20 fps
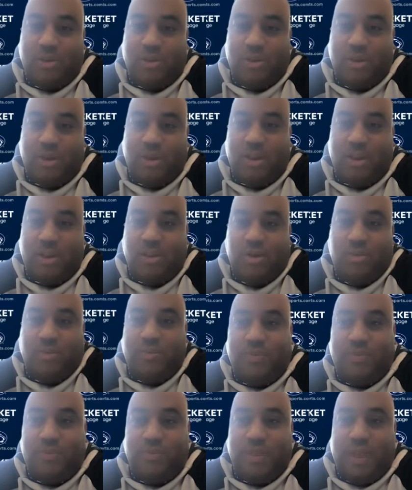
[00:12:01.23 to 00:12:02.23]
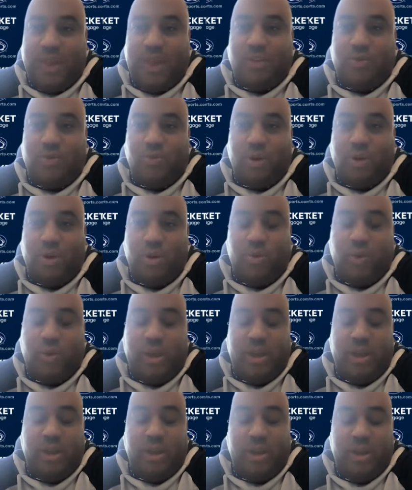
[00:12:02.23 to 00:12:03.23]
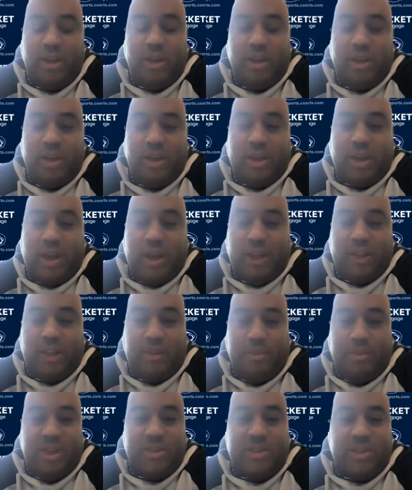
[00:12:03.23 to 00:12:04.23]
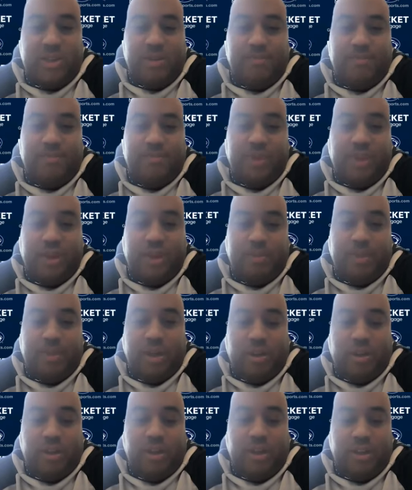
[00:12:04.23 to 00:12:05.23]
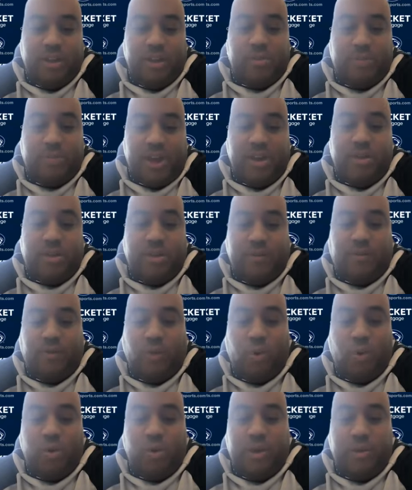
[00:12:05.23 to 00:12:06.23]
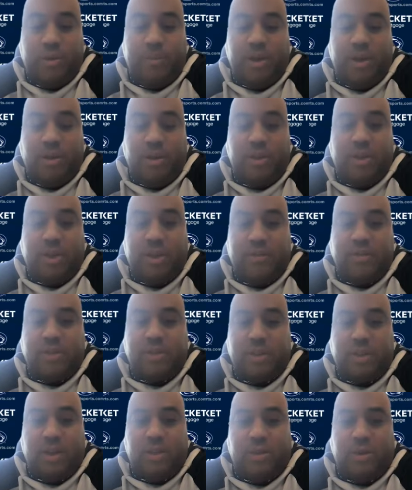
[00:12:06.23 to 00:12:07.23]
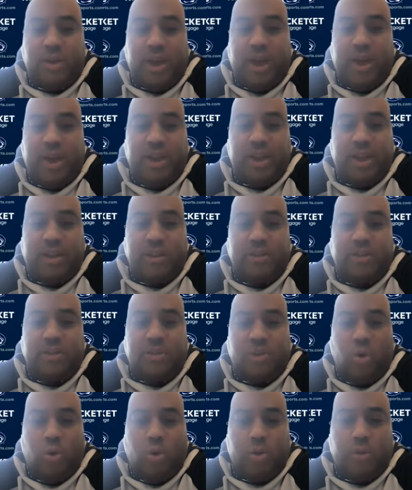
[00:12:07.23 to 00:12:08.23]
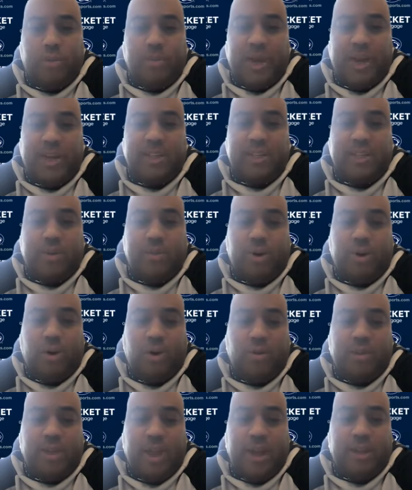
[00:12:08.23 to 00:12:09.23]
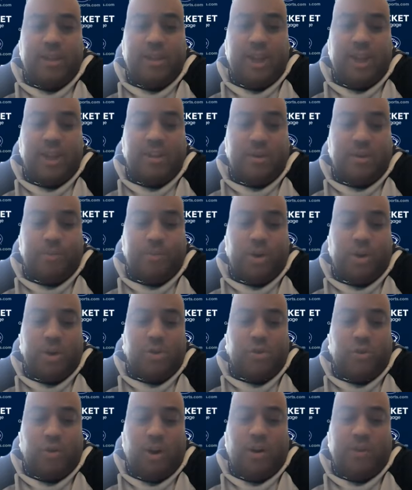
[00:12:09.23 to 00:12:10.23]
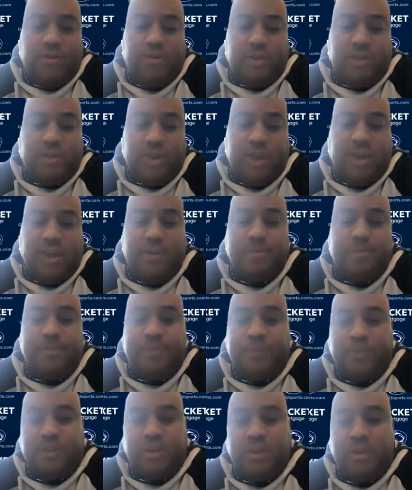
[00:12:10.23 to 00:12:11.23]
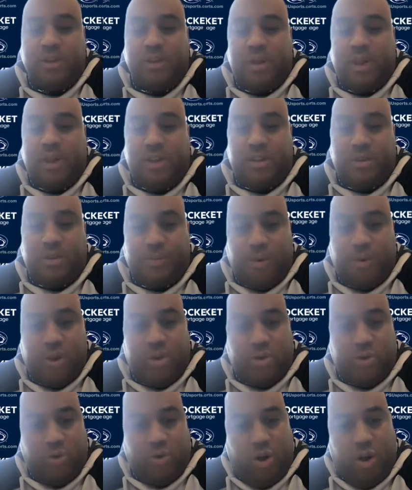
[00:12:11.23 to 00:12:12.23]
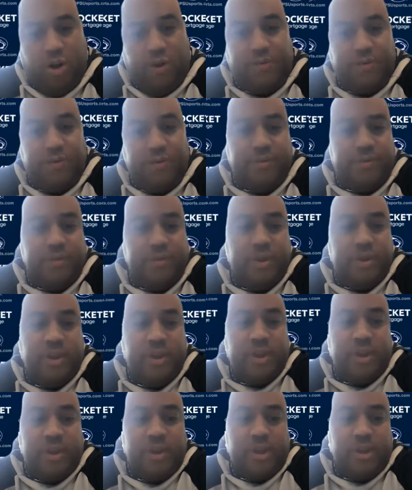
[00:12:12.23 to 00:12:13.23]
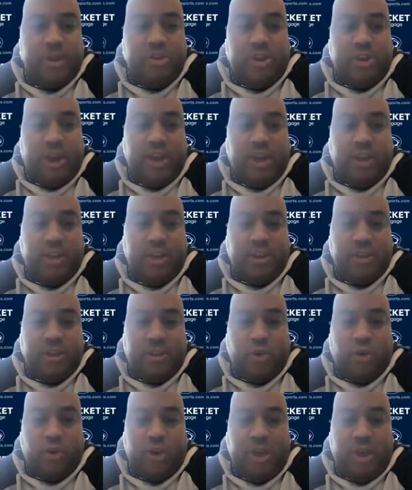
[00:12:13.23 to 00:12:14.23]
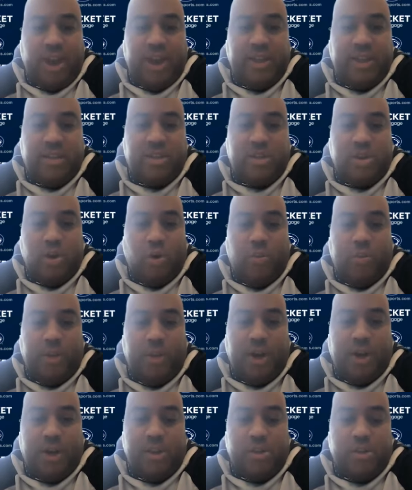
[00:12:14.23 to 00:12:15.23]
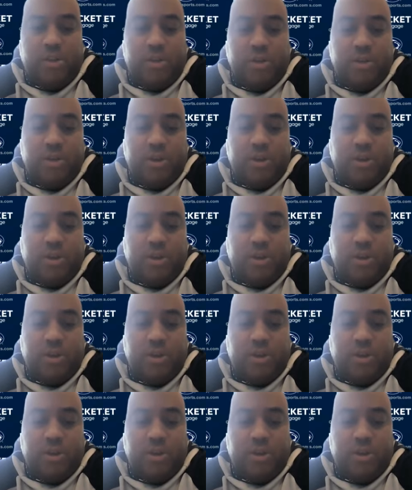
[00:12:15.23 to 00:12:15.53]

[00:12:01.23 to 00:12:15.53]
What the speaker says: So that, that's where we kind of missed him, the ability to space the floor, the ability to give us another guy that could score the basketball, not take some pressure off of Sam, take some pressure off of Jalen to create so much.